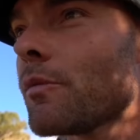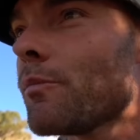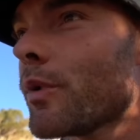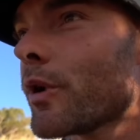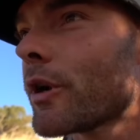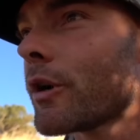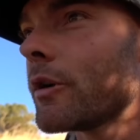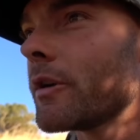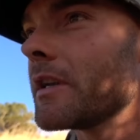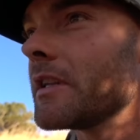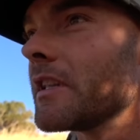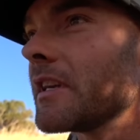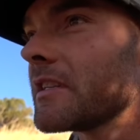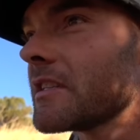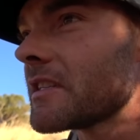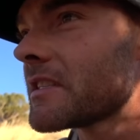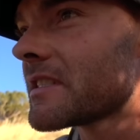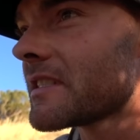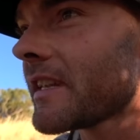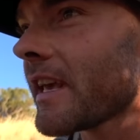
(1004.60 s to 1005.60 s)
burn, and then
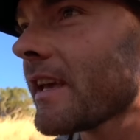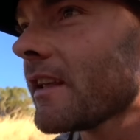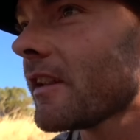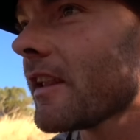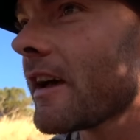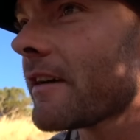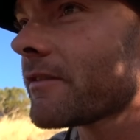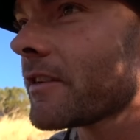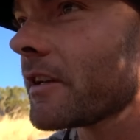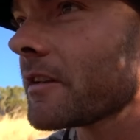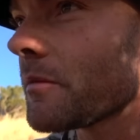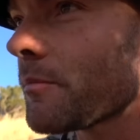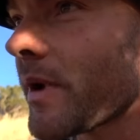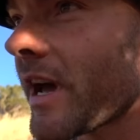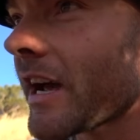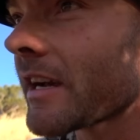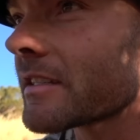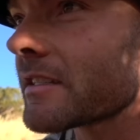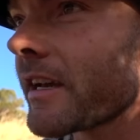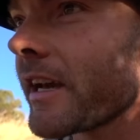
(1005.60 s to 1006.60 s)
just stay left on the
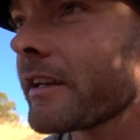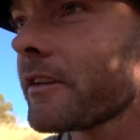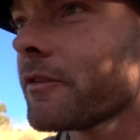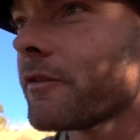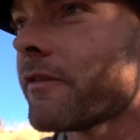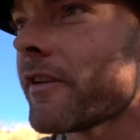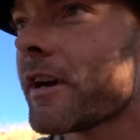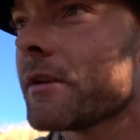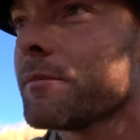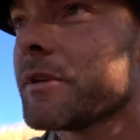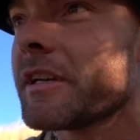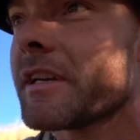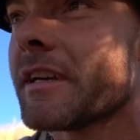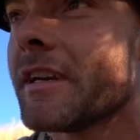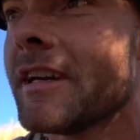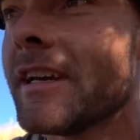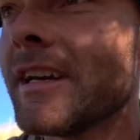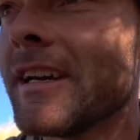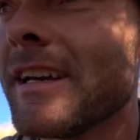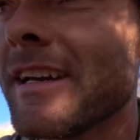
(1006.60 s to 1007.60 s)
backside. You'll find me
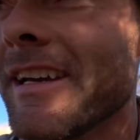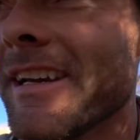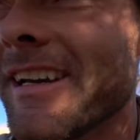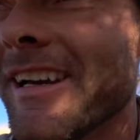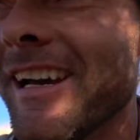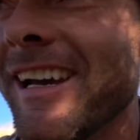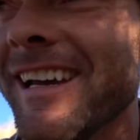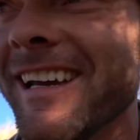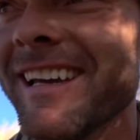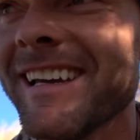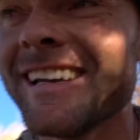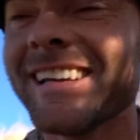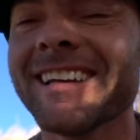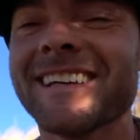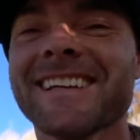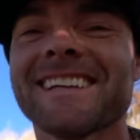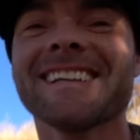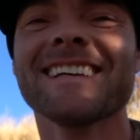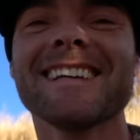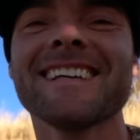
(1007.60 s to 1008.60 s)

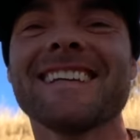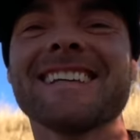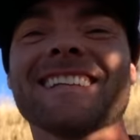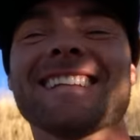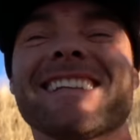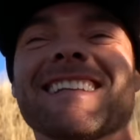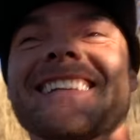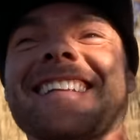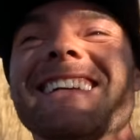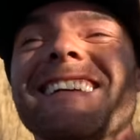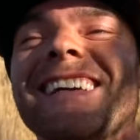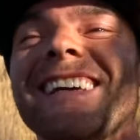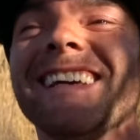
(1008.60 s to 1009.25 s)
i find you, dude.